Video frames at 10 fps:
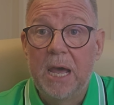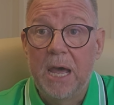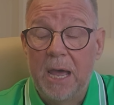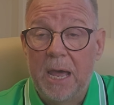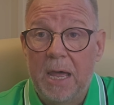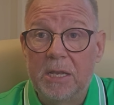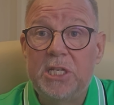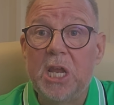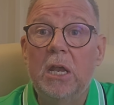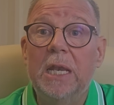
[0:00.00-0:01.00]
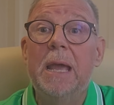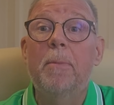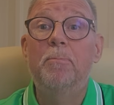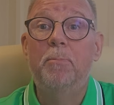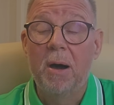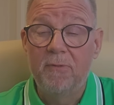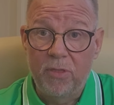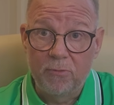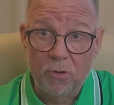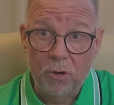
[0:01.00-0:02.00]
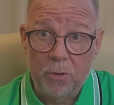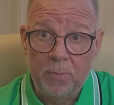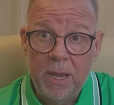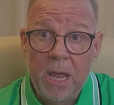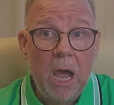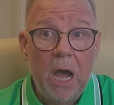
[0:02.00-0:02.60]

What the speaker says: certainly above the room,